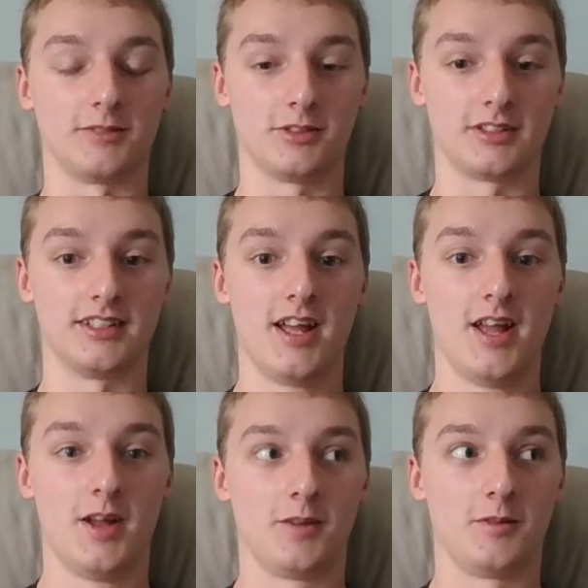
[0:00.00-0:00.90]
to word it,
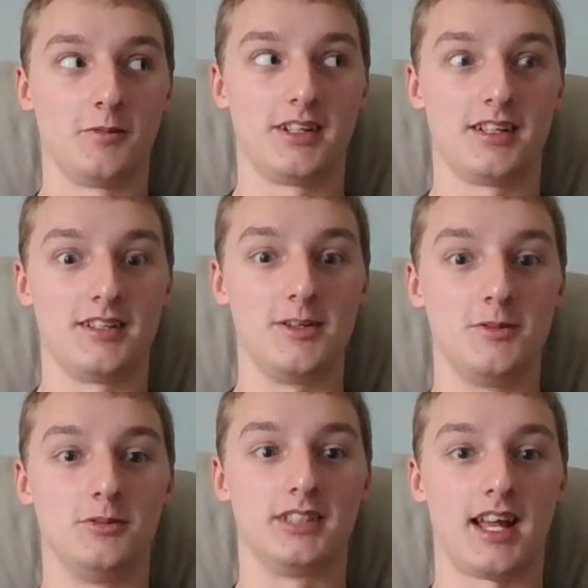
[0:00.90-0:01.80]
we could
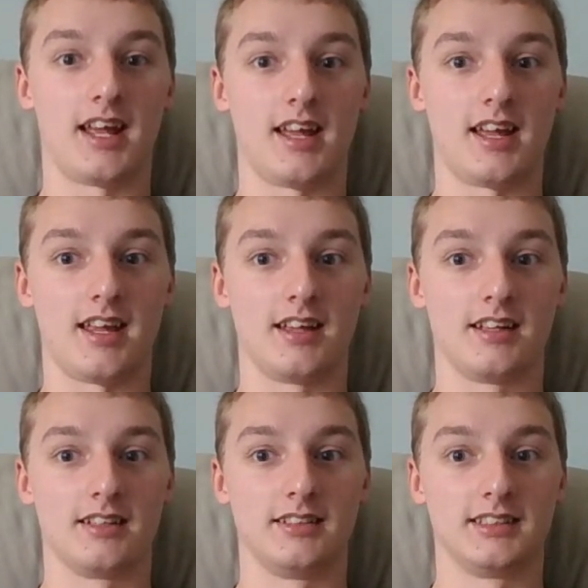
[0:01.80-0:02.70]
use a
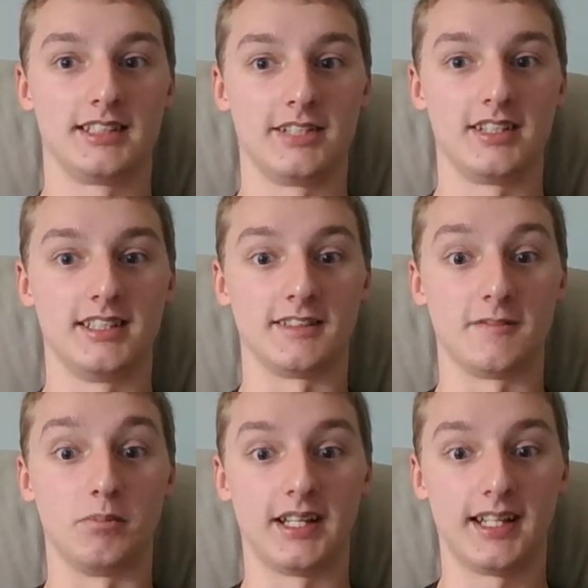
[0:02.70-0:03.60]
series
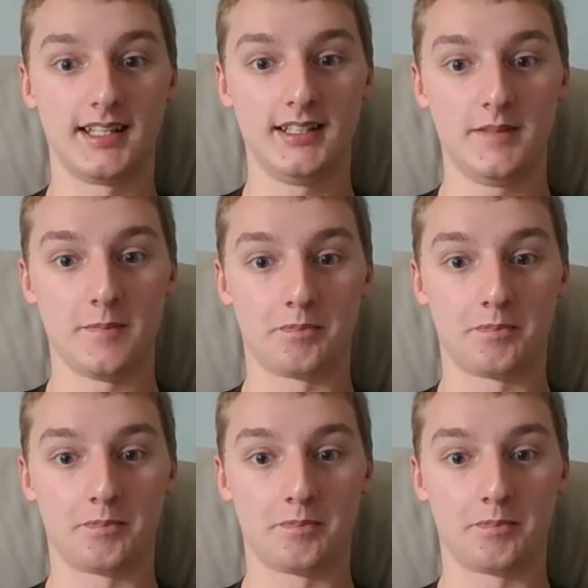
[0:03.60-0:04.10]
of blinking,